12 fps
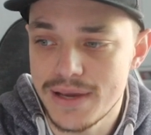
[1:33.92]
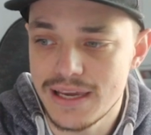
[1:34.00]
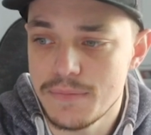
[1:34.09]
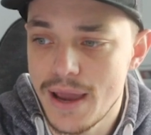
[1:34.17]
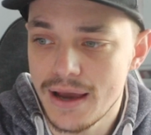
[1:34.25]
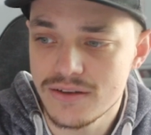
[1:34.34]

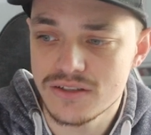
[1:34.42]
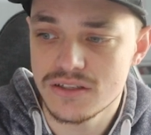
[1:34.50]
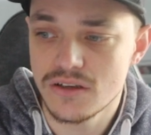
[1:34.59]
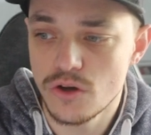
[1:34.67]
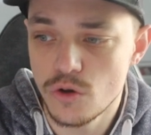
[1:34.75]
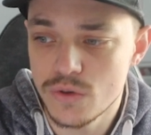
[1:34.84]
Mickey
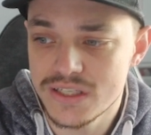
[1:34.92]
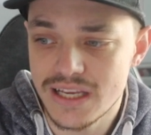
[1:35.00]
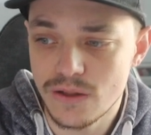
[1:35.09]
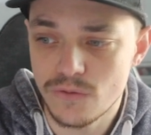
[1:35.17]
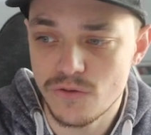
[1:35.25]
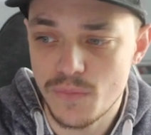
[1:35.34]
Mouse, who is
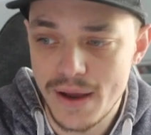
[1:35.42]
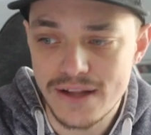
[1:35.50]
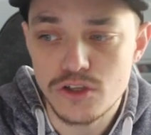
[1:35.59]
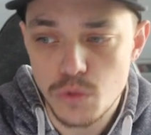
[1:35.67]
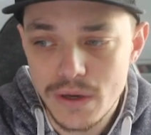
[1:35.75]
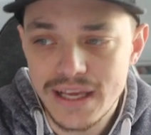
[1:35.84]
selling for
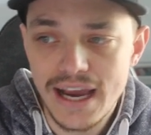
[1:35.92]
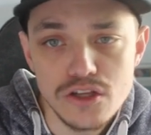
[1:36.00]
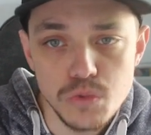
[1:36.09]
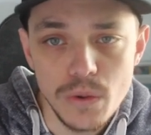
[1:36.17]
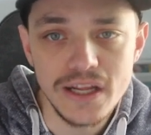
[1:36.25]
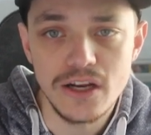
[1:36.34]
about
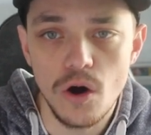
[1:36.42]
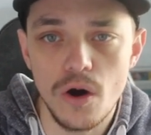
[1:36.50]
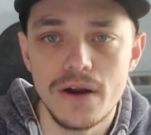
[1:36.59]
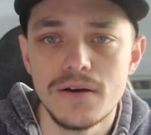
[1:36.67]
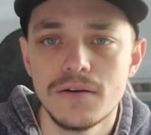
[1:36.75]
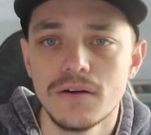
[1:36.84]

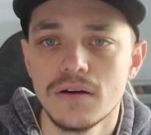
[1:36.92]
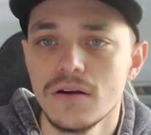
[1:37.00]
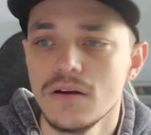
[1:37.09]
$28.29.